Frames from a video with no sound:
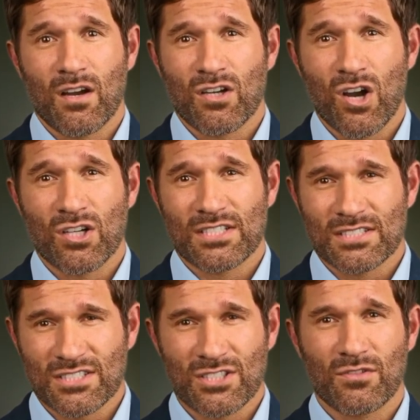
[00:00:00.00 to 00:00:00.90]
causing
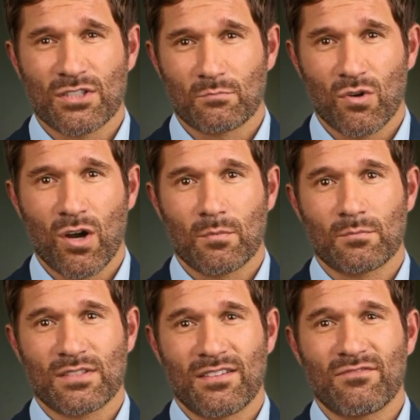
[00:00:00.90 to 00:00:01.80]
serious
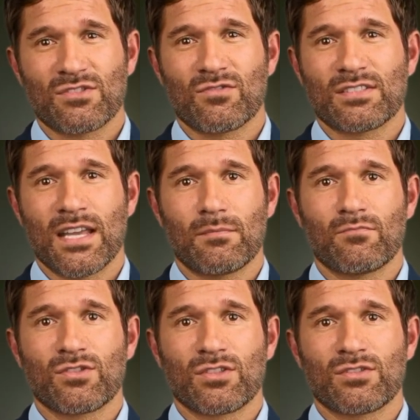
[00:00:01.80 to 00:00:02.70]
problems like vitreous
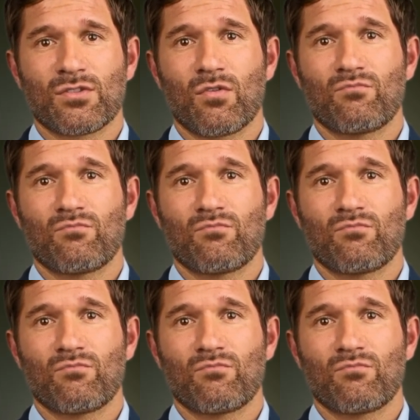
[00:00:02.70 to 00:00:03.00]
hemorrhages or